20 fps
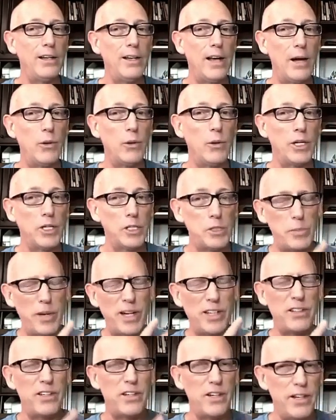I would
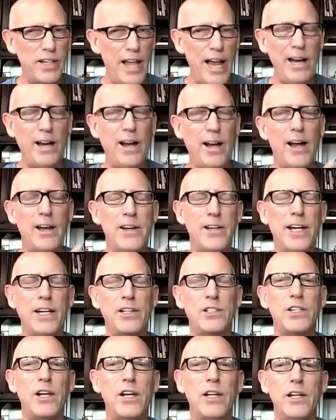expect that in that
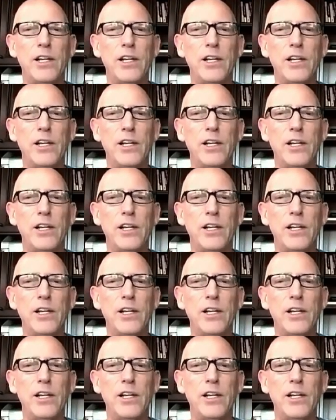context,